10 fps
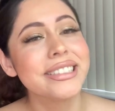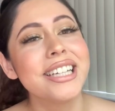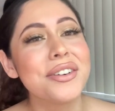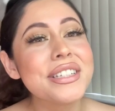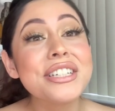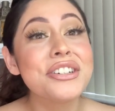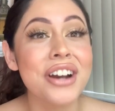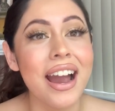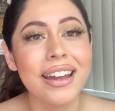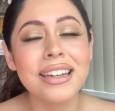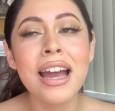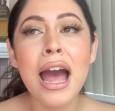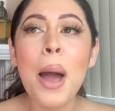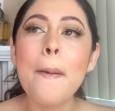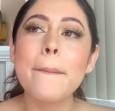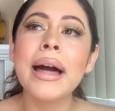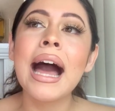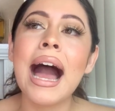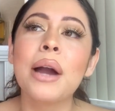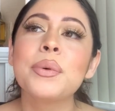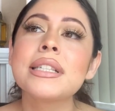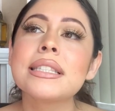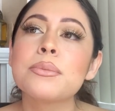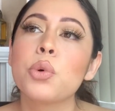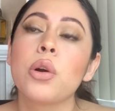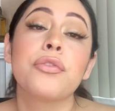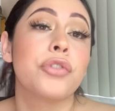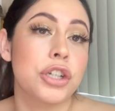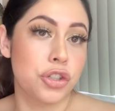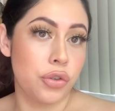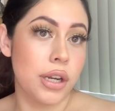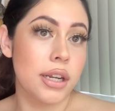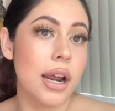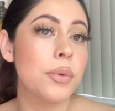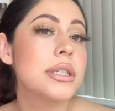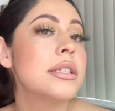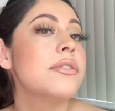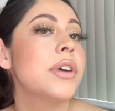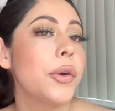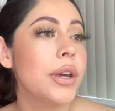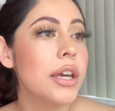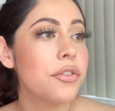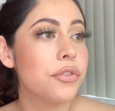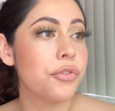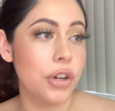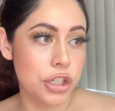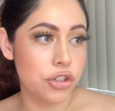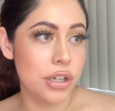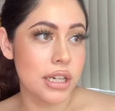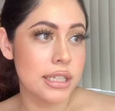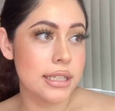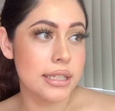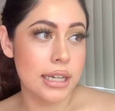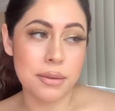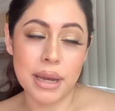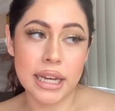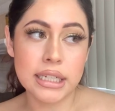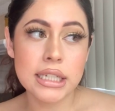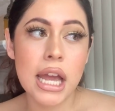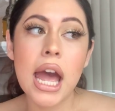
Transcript: No, I wasn't crying, but I was more frustrated. I was in a very frustrated state of mind.